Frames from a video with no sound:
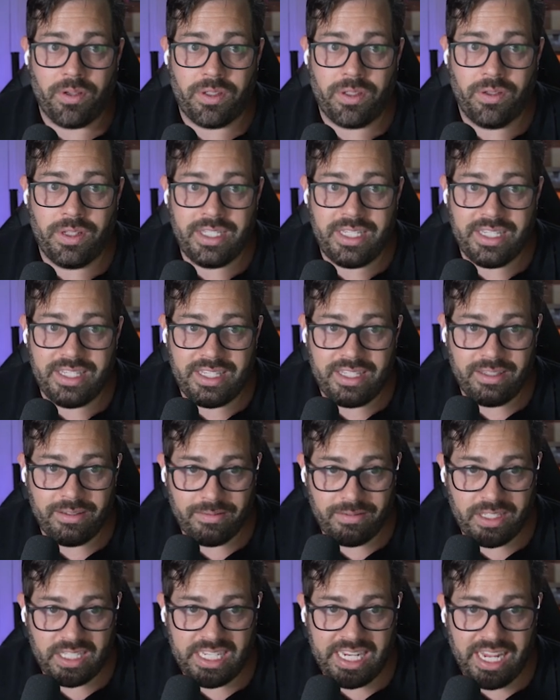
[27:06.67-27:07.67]
So this is
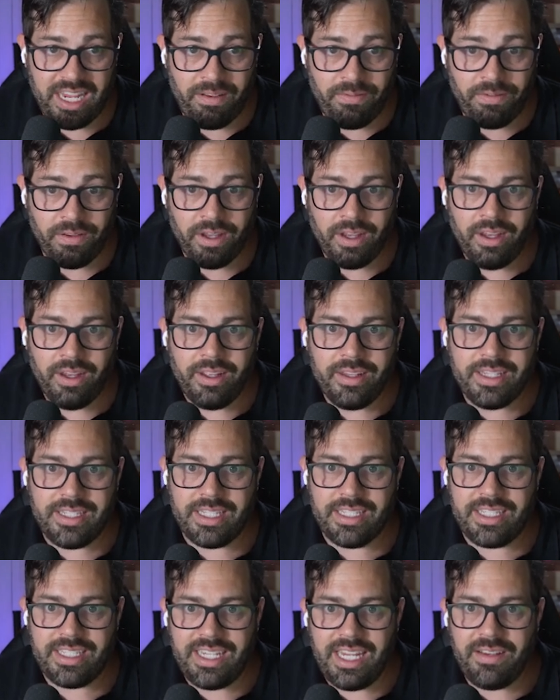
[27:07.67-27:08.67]
Steve. This
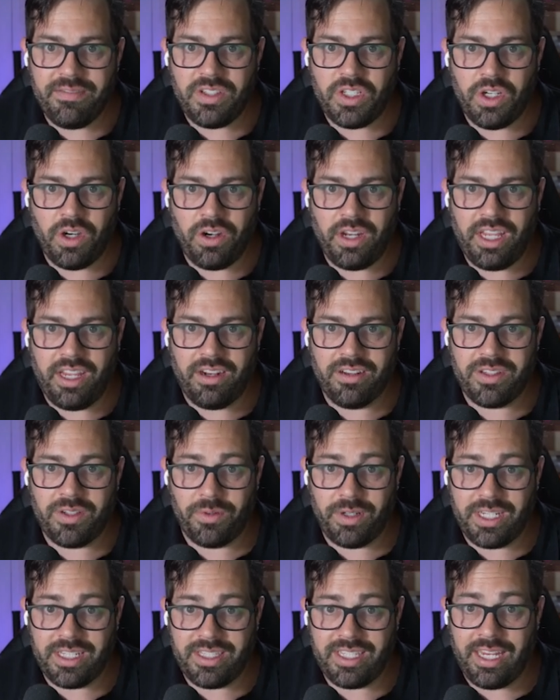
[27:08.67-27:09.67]
is Steve's journey here. So
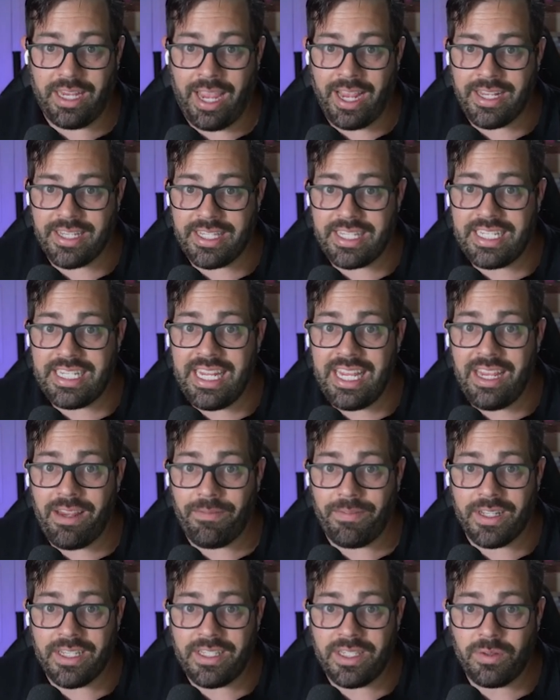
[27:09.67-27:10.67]
we can see, hey,
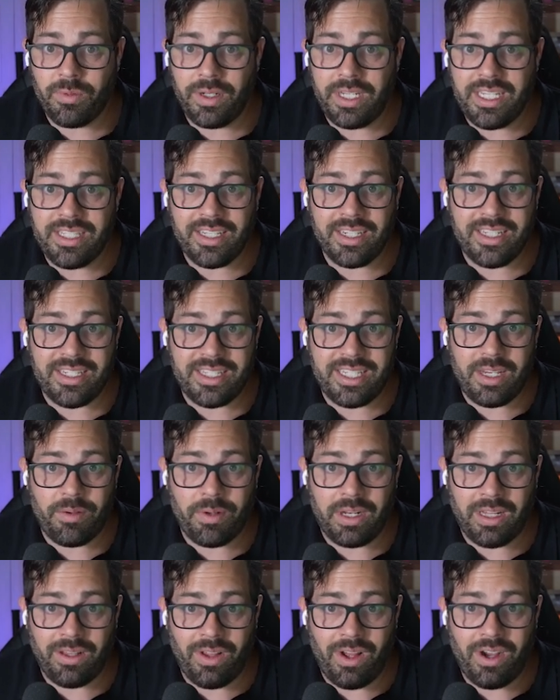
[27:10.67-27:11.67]
Steve, this is what he's going to see
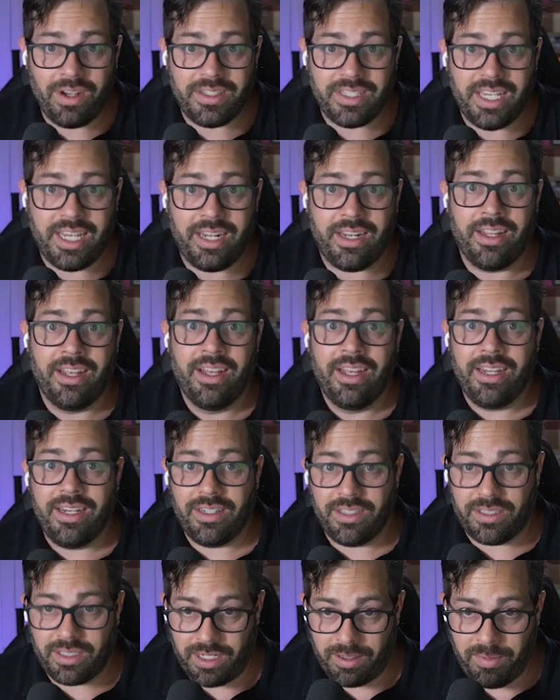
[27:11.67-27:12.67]
when he logs in.
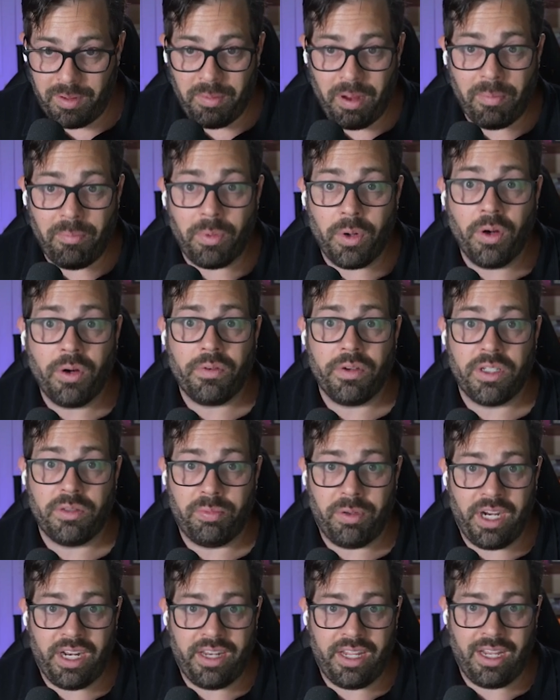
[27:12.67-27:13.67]
Here's going to be my brokerage
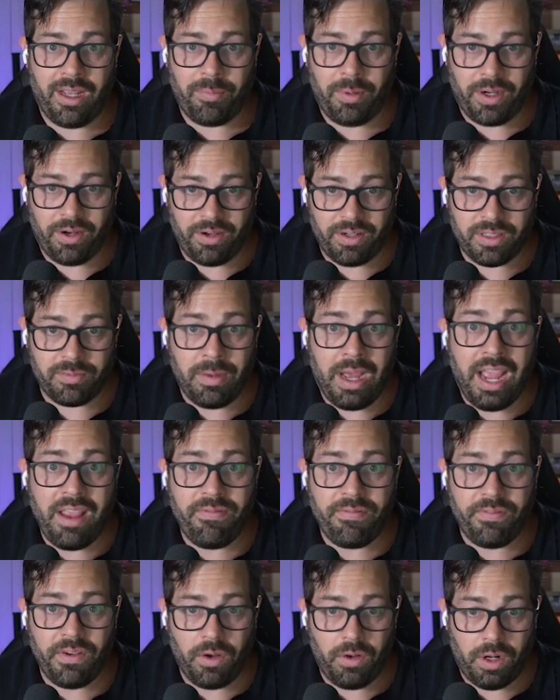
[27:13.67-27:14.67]
branding up here. Here's my
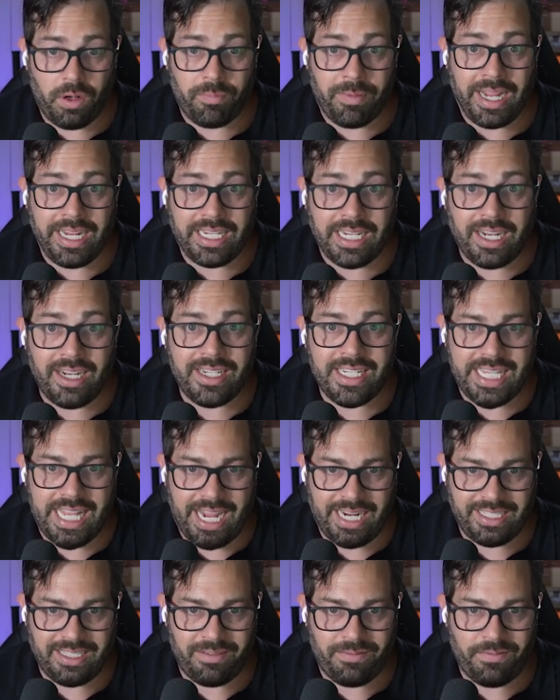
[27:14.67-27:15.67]
photo, my
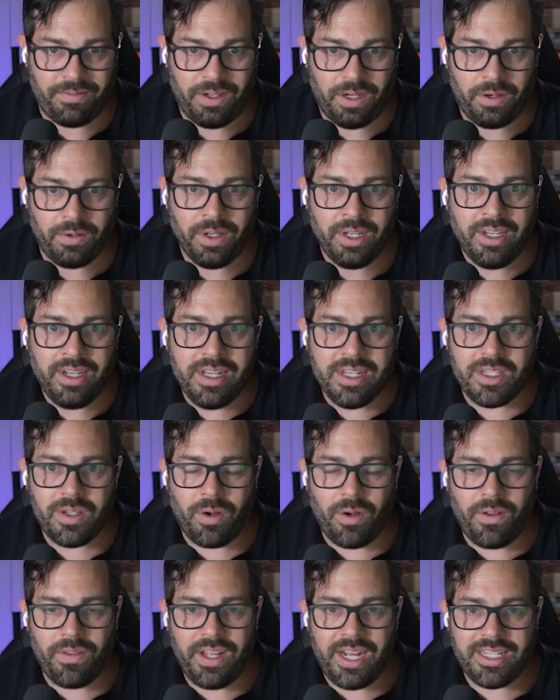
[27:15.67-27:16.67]
contact info. So
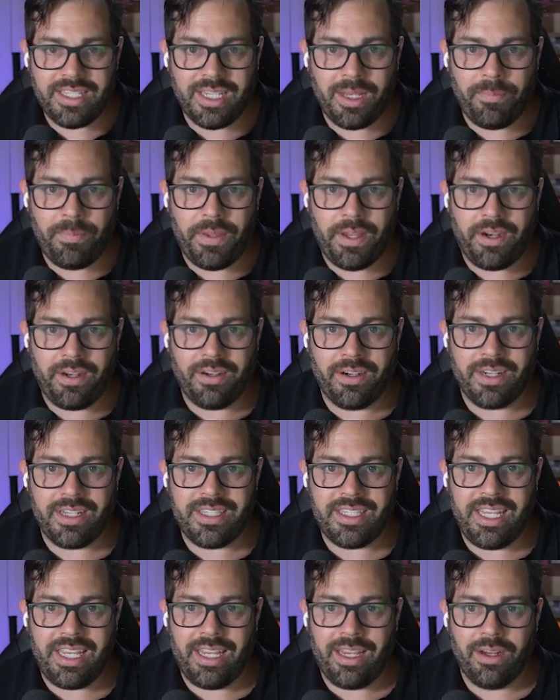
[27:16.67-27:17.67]
all that's up there. You're going to
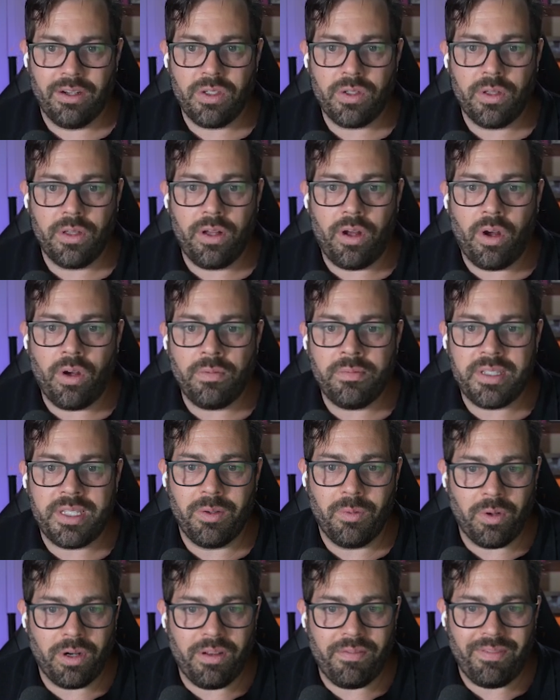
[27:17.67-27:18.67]
see, here's the homes
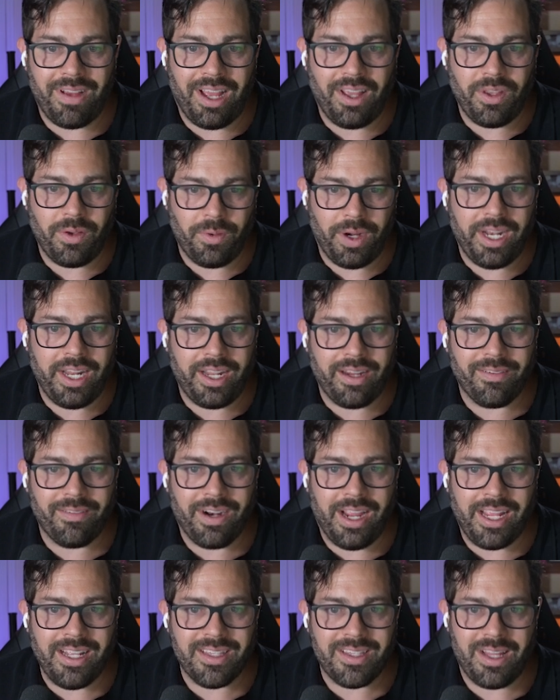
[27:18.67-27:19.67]
that we're evaluating,
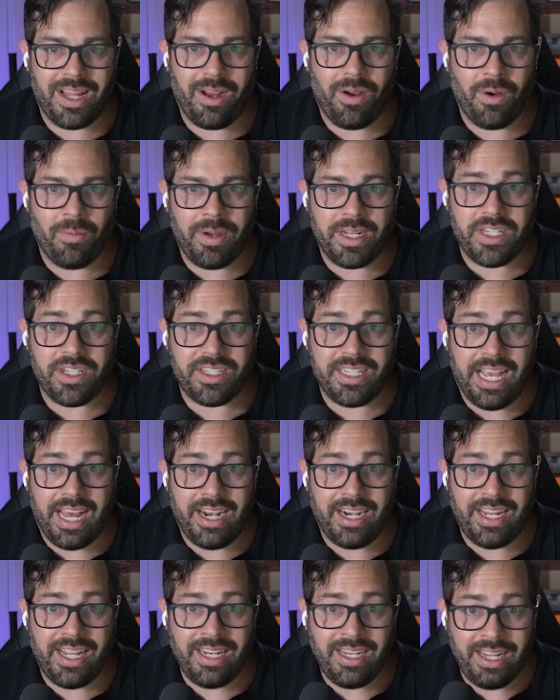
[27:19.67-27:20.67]
right? So that home I just
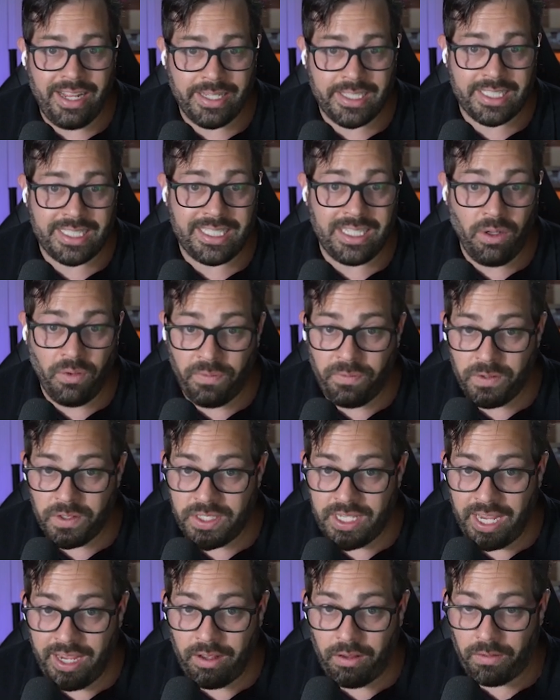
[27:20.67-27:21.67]
added in, it's still for
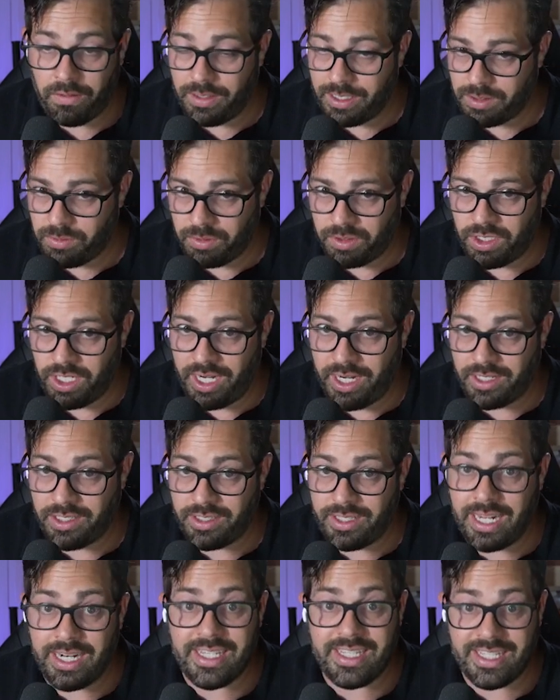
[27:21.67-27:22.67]
sale. This will change.
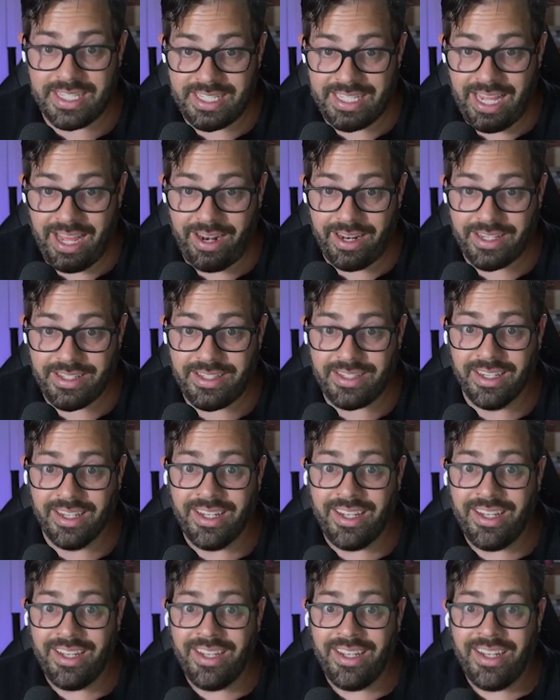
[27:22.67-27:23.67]
That is the status.
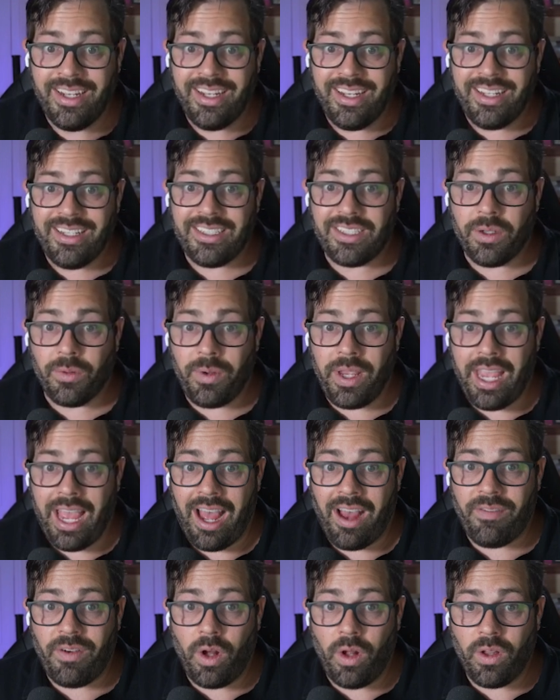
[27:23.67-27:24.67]
So we
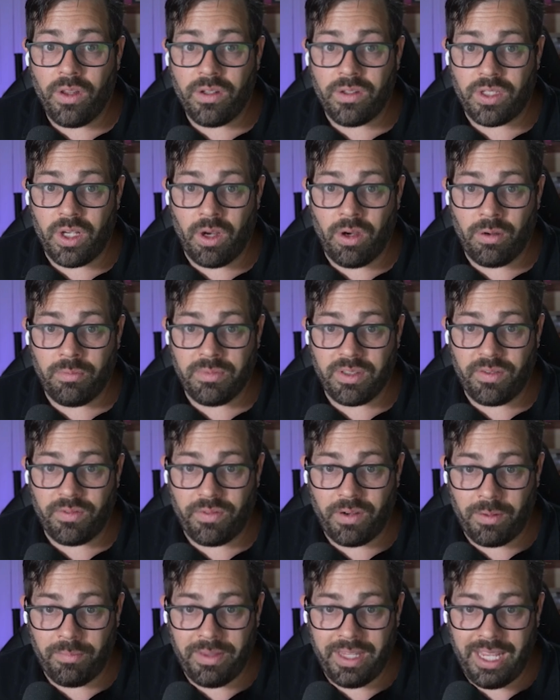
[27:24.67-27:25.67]
have all those homes
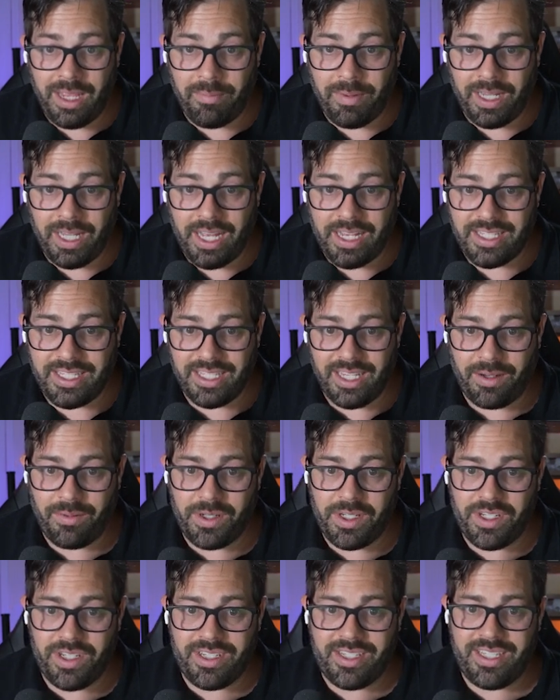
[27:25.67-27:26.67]
from the MLS, like
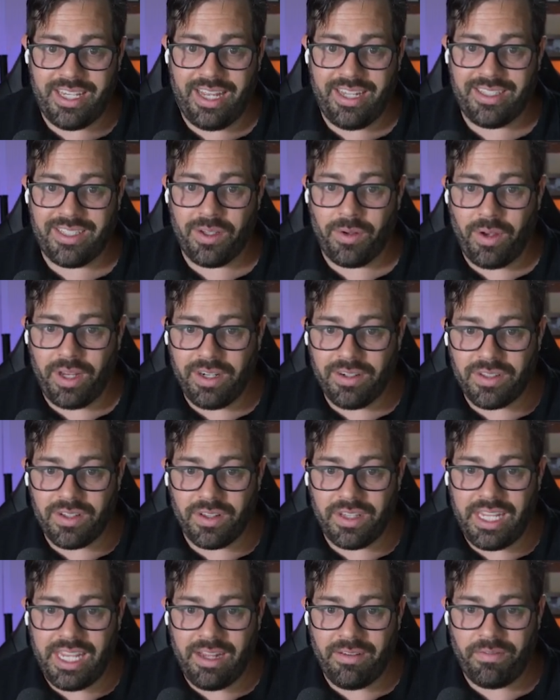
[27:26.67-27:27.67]
we just said. So here's all
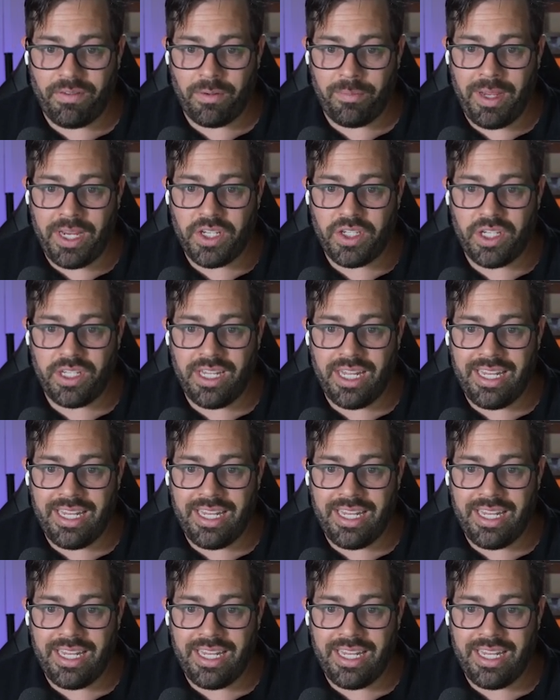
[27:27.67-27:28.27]
the information.